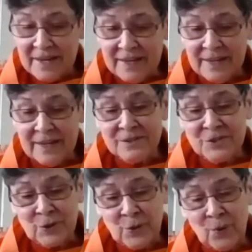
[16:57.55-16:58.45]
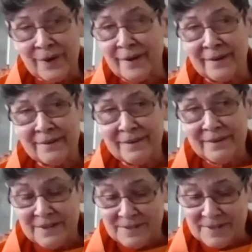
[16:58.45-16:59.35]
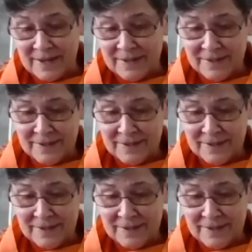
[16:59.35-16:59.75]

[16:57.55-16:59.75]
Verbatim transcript: King Sequoia, he said,